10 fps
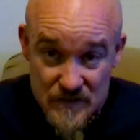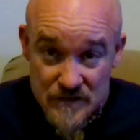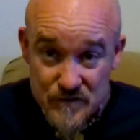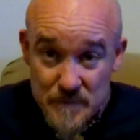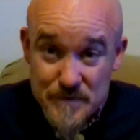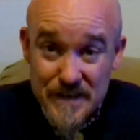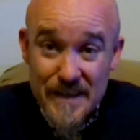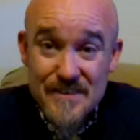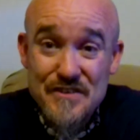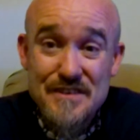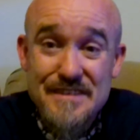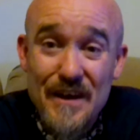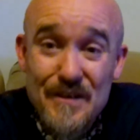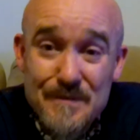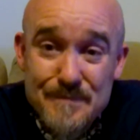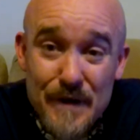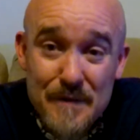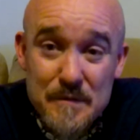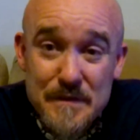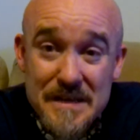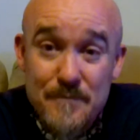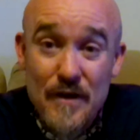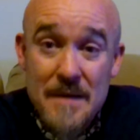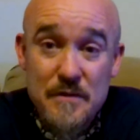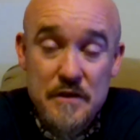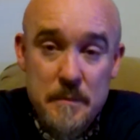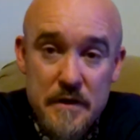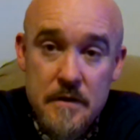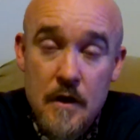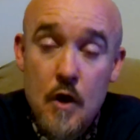script today, as you can tell. Probably I'm rambling a bit.